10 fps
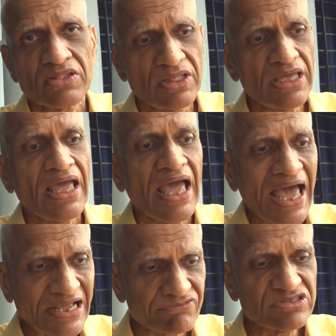The
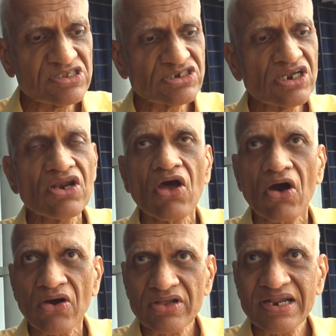acquisition,
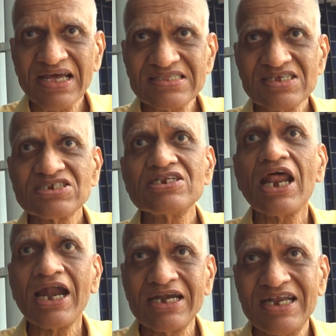organization,
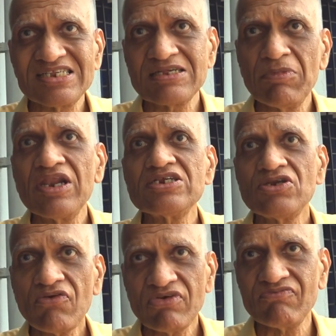and
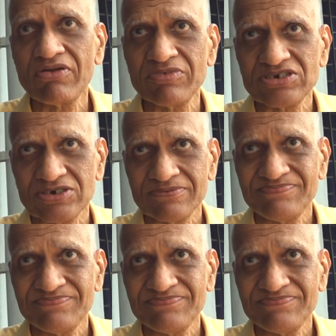dissemination of information.